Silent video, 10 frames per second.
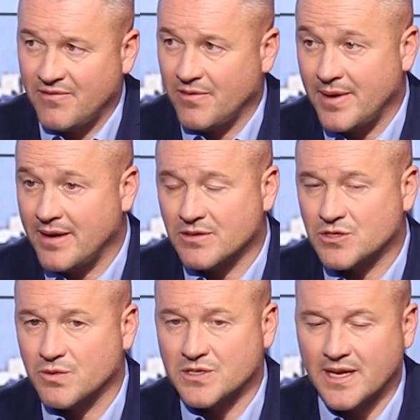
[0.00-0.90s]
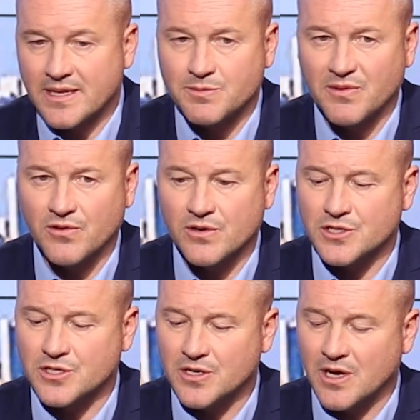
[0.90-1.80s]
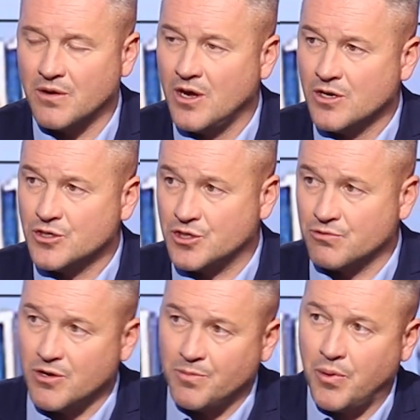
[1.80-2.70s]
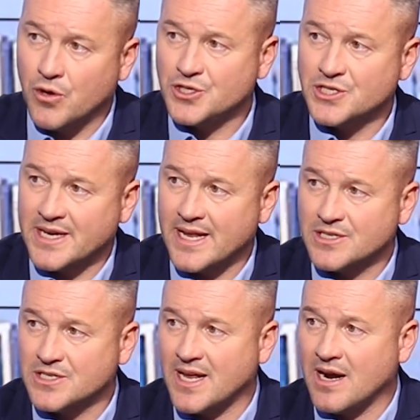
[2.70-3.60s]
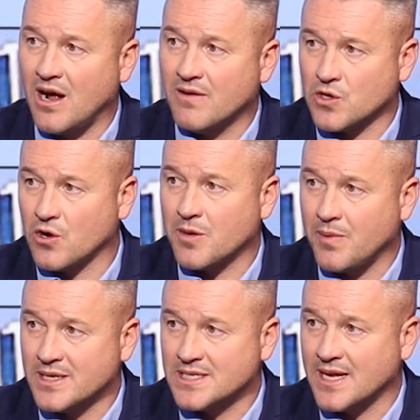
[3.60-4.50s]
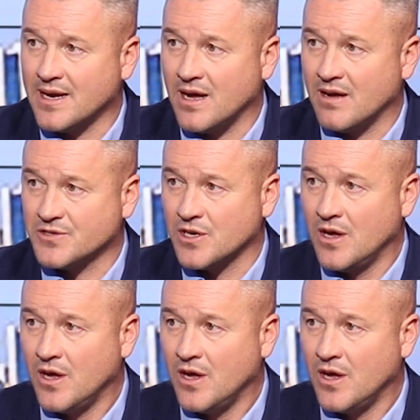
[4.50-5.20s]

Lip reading: for me, so we said this before in the studio, Giroud pushes against the centre-halves, occupies the centre-halves.